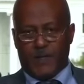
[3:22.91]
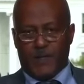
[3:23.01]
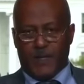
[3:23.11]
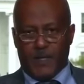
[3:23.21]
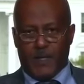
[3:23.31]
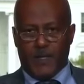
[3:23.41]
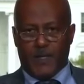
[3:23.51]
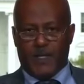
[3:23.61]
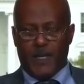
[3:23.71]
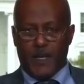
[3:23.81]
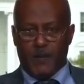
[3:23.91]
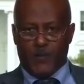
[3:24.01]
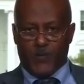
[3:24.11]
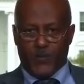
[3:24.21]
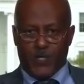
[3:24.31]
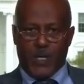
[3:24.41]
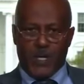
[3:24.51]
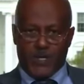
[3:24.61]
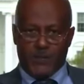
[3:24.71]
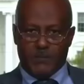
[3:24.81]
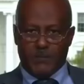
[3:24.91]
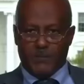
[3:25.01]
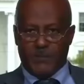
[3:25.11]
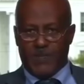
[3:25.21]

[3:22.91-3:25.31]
he came to the home